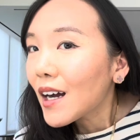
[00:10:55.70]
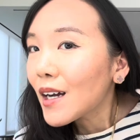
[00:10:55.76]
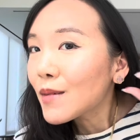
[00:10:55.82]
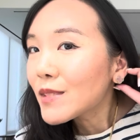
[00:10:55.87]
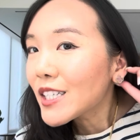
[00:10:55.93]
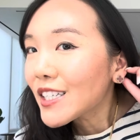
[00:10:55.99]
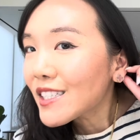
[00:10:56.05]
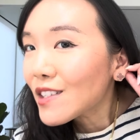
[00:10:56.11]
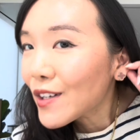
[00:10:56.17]

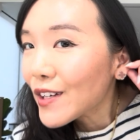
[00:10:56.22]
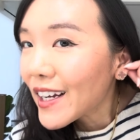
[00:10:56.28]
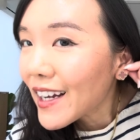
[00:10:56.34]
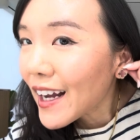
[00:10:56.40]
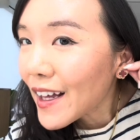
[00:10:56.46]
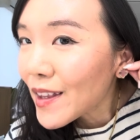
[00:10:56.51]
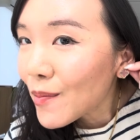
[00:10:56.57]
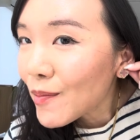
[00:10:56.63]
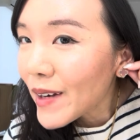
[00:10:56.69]
just looking
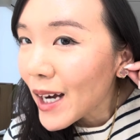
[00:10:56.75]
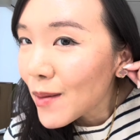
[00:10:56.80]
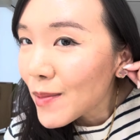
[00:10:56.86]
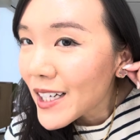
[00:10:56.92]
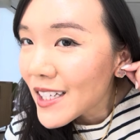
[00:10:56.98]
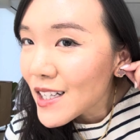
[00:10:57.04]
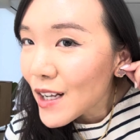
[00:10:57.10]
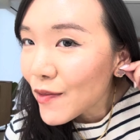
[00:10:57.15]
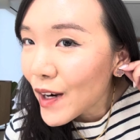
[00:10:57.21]
at them now
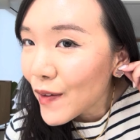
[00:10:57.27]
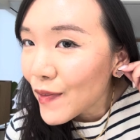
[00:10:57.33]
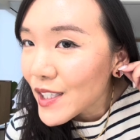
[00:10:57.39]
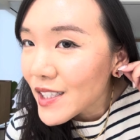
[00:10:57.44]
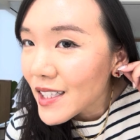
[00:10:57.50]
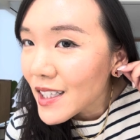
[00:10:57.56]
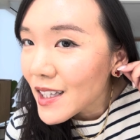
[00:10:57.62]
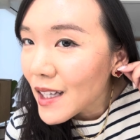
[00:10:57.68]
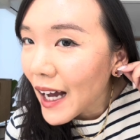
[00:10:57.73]
because I've never
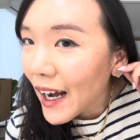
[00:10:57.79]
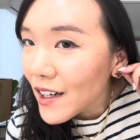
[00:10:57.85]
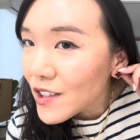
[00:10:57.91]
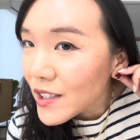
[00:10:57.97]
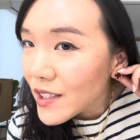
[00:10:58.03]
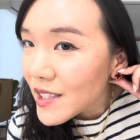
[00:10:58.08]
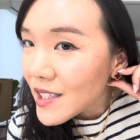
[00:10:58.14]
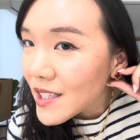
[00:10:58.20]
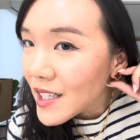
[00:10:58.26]

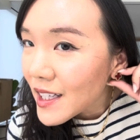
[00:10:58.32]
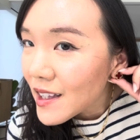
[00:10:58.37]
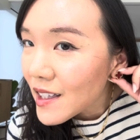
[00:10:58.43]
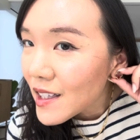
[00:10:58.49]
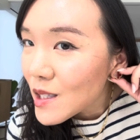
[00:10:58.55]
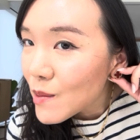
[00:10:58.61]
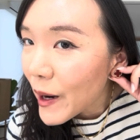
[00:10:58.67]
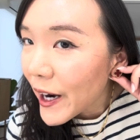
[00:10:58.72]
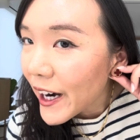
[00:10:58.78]
actually seen
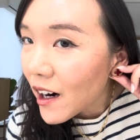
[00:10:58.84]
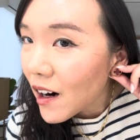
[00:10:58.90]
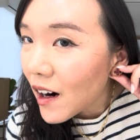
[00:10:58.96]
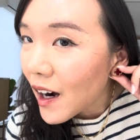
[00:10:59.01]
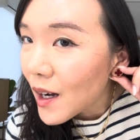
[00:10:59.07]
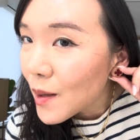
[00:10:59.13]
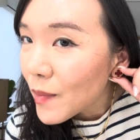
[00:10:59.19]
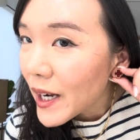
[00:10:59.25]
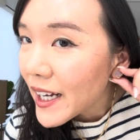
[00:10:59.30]
this pair
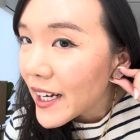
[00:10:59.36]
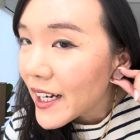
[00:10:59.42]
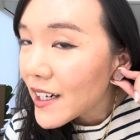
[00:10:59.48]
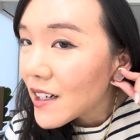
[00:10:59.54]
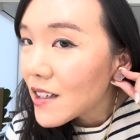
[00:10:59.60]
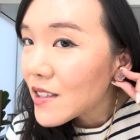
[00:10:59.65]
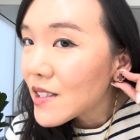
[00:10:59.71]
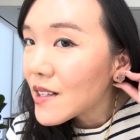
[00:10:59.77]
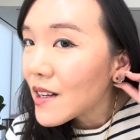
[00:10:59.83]
on my
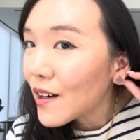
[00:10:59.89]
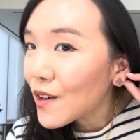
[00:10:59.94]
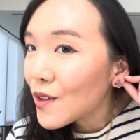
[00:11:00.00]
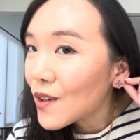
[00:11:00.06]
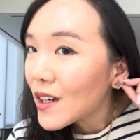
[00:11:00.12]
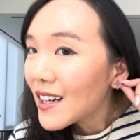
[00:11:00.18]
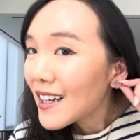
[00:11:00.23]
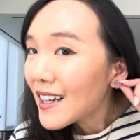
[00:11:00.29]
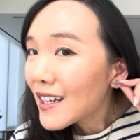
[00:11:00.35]
ear, so
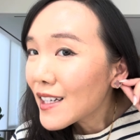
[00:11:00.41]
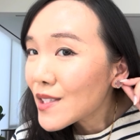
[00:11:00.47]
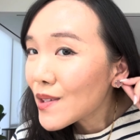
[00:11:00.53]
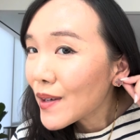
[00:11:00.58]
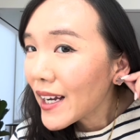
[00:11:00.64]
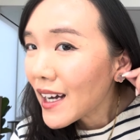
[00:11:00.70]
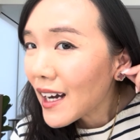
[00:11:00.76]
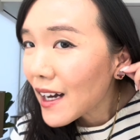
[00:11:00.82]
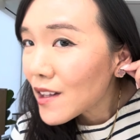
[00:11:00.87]

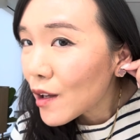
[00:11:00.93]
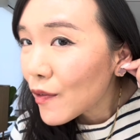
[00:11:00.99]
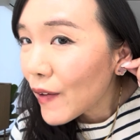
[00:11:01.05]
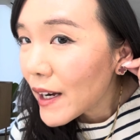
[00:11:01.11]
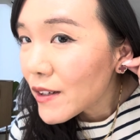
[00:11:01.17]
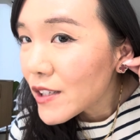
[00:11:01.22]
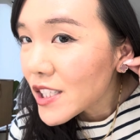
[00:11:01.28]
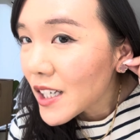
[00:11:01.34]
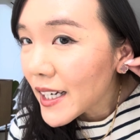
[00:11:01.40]
yeah, I love
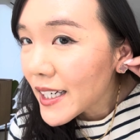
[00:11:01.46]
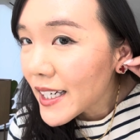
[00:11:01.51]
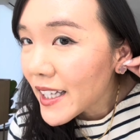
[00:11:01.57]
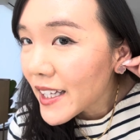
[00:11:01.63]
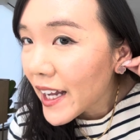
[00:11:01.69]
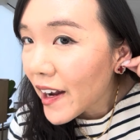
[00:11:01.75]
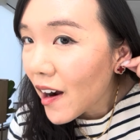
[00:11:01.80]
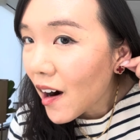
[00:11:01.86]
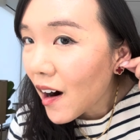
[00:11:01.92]
how shiny
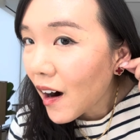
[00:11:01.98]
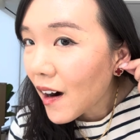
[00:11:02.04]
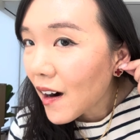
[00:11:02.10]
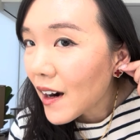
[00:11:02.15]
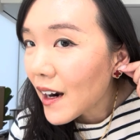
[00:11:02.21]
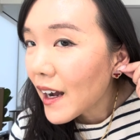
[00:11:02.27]
they are,